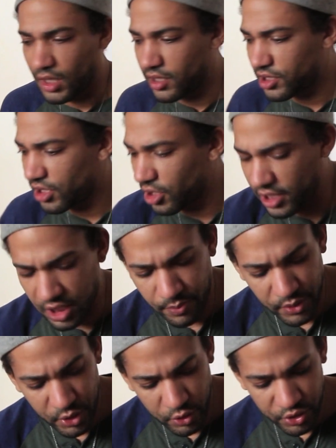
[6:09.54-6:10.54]
Let's look at the
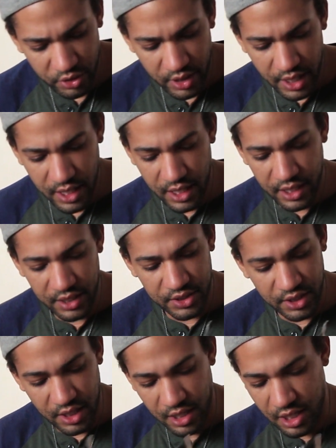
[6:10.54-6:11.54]
producer,
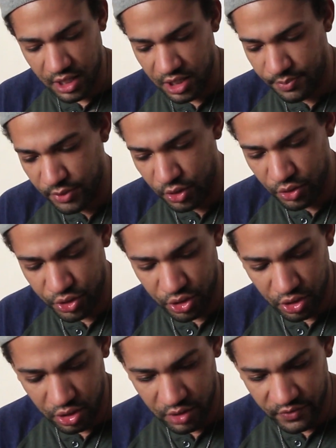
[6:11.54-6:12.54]
guys. The
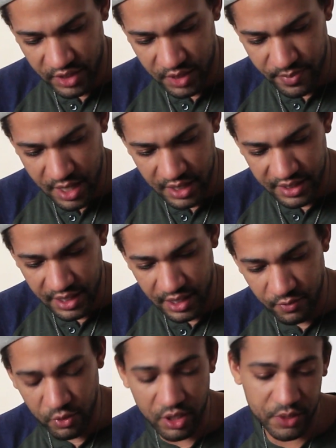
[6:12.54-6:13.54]
producer of this
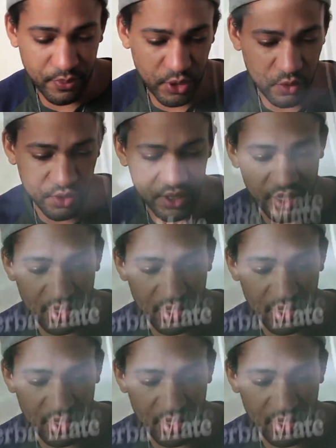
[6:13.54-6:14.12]
mate, well, it's produced